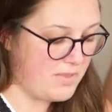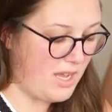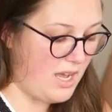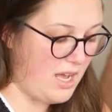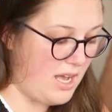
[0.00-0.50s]

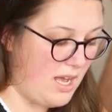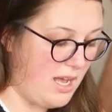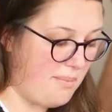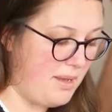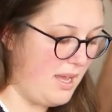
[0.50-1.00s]

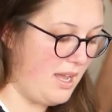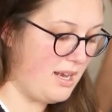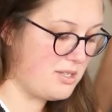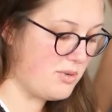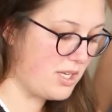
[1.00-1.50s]
And
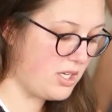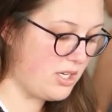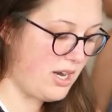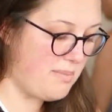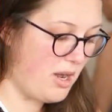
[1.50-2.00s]
it's really
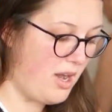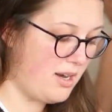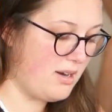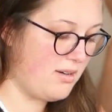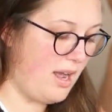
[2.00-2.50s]
good.
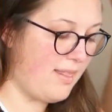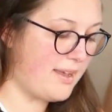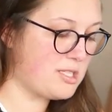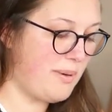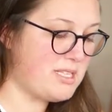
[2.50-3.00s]
I
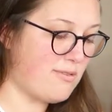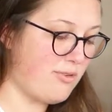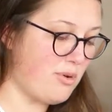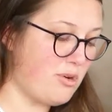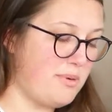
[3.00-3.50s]
like spicy
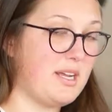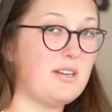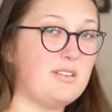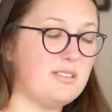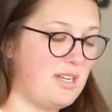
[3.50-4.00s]
food, but I
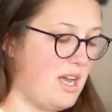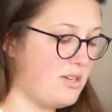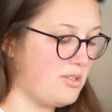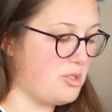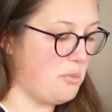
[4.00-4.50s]
don't
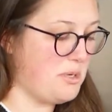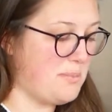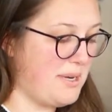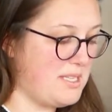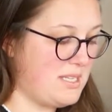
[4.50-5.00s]
have it super
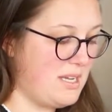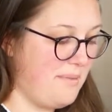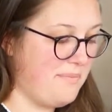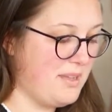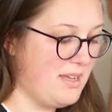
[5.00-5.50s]
spicy.
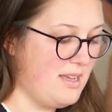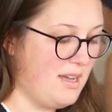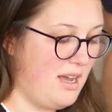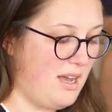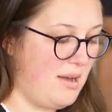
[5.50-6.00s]

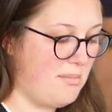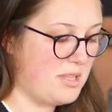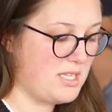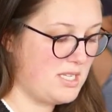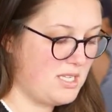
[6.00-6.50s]
But
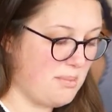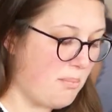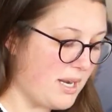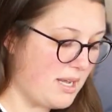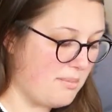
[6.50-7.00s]
this is the
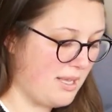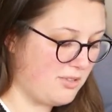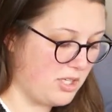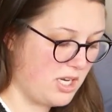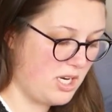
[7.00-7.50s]
medium
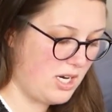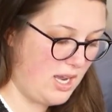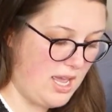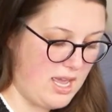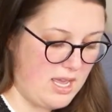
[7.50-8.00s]
level here,
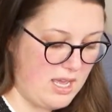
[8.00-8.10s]
and